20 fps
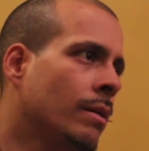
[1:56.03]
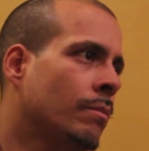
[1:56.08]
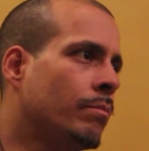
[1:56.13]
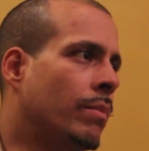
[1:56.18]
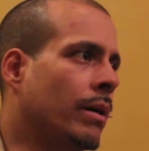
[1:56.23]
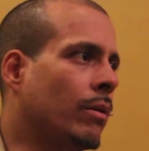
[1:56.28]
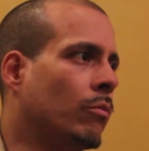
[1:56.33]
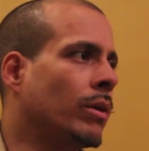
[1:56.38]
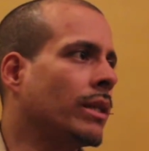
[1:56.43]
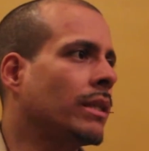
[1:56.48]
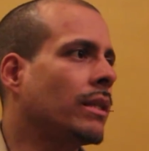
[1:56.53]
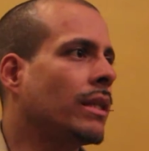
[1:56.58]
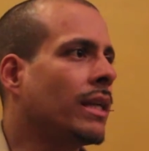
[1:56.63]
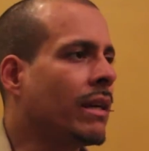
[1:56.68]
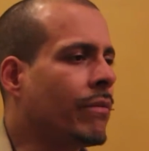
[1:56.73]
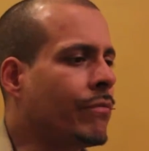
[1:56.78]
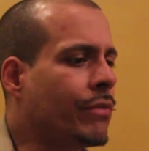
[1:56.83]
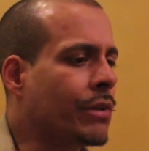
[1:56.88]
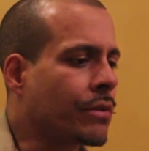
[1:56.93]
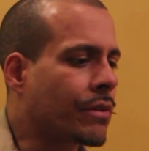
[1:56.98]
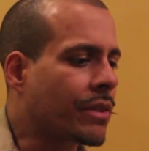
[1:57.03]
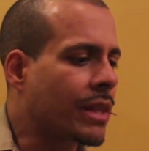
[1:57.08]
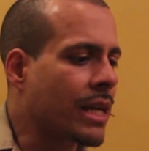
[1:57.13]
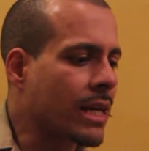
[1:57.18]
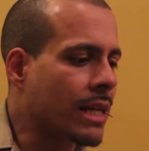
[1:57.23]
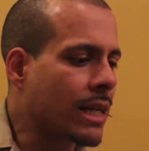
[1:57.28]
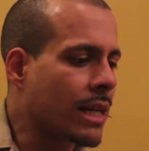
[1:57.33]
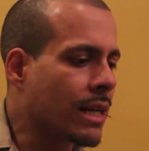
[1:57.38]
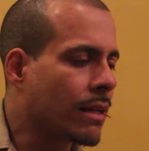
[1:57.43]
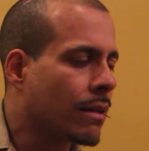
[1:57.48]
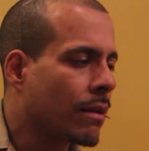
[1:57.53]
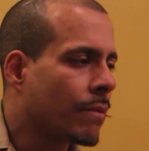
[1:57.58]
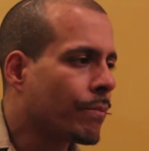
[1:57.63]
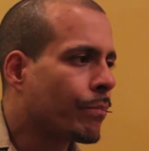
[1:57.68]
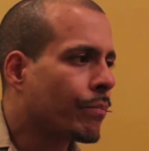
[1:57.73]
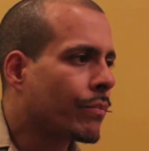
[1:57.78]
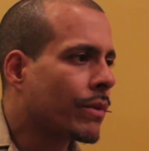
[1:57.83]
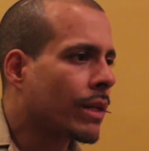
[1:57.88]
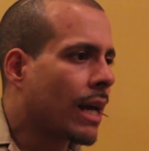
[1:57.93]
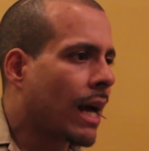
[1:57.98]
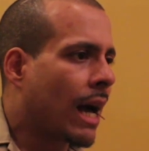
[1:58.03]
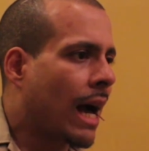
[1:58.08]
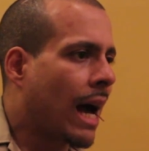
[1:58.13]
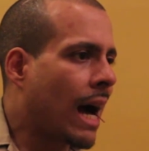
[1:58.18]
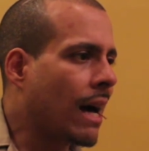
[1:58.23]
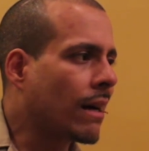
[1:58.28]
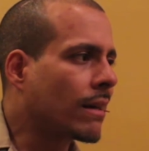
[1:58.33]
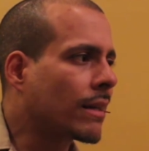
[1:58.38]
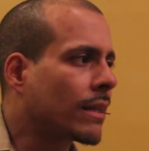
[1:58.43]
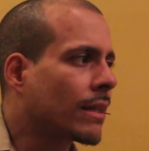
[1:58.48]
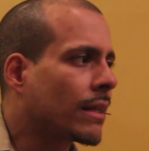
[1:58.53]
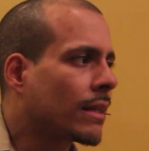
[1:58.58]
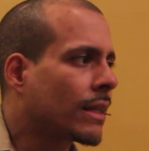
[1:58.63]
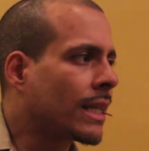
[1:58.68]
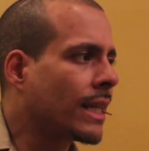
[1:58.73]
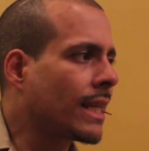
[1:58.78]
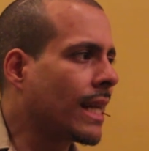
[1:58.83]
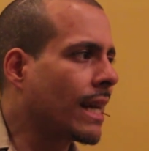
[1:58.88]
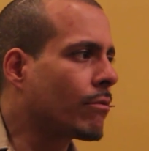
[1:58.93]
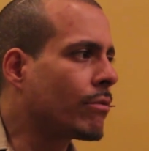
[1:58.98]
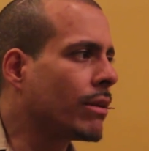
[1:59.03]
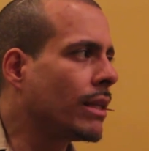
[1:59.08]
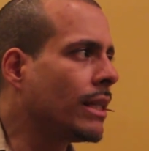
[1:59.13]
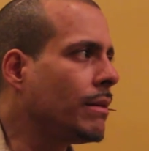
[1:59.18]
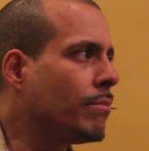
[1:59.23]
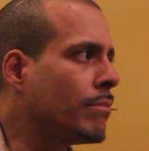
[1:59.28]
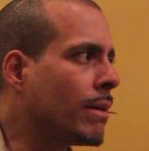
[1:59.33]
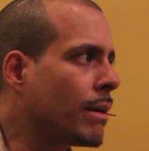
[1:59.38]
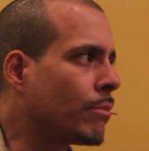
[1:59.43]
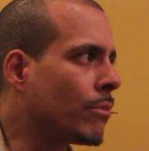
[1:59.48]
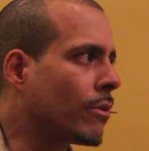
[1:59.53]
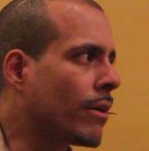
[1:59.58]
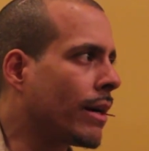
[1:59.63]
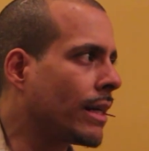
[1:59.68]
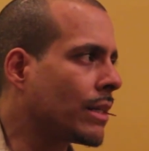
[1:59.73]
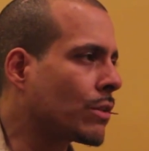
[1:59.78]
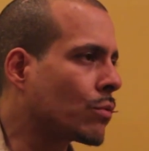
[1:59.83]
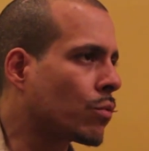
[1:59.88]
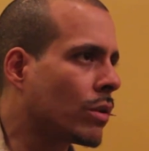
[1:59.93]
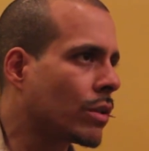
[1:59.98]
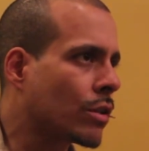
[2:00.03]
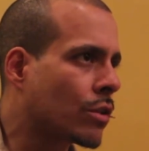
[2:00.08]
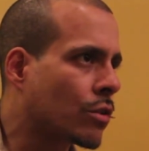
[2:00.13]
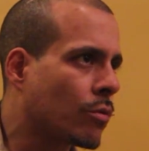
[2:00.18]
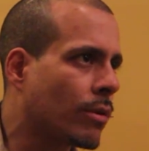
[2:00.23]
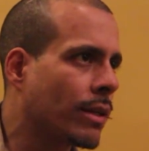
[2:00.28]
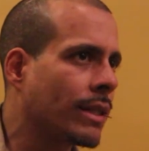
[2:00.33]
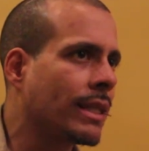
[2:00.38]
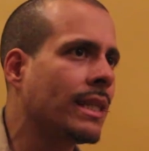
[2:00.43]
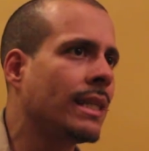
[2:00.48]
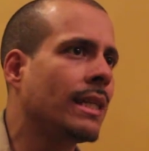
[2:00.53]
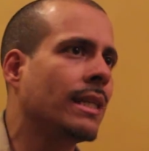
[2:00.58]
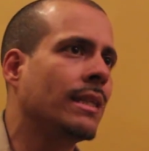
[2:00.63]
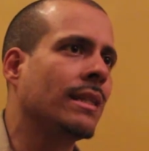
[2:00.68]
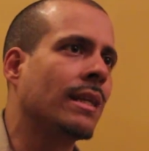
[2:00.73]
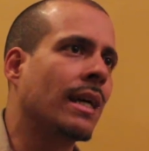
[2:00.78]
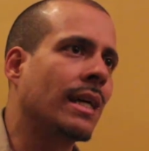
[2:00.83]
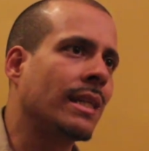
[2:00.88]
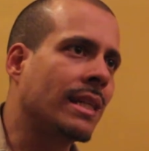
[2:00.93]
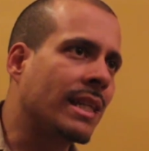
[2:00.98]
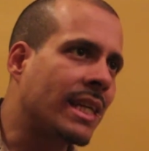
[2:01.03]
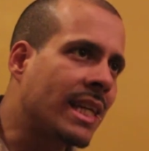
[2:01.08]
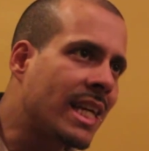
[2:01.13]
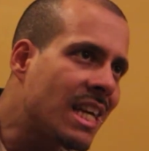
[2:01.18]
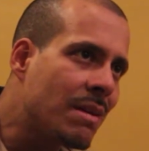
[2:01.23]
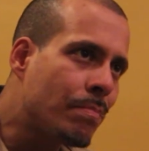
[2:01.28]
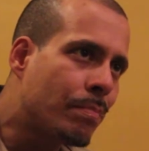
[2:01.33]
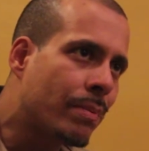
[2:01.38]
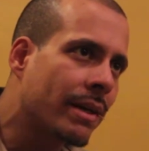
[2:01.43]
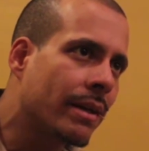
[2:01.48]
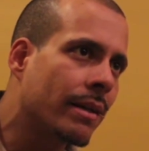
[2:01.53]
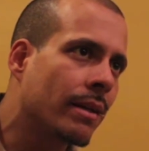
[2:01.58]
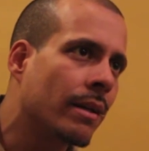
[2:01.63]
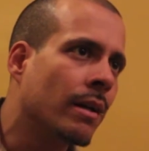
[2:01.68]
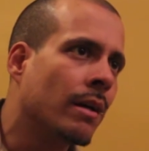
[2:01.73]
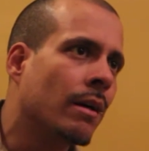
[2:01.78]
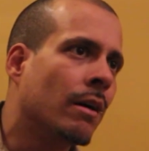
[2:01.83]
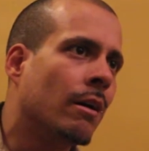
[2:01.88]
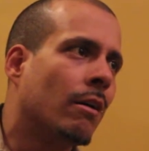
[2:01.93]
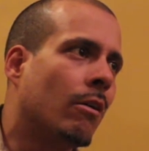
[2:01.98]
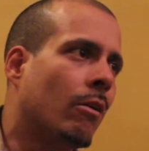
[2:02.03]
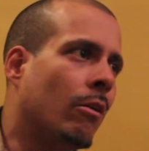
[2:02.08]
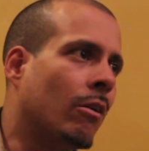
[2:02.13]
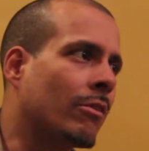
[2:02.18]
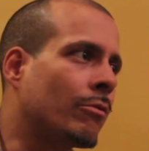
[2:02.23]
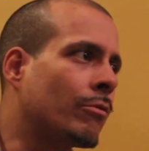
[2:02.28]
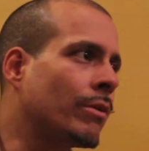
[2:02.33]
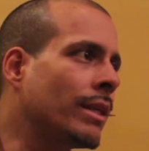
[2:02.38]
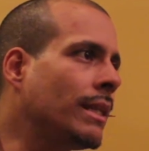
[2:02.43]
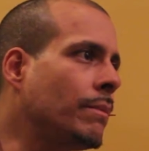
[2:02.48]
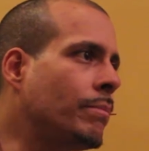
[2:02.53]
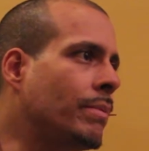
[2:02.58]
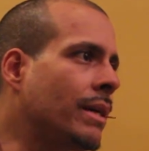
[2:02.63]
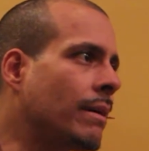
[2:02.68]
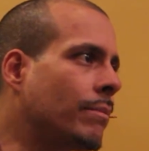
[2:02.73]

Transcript: But what, if you're thinking, how can I really memorize 120 and, keep it or really be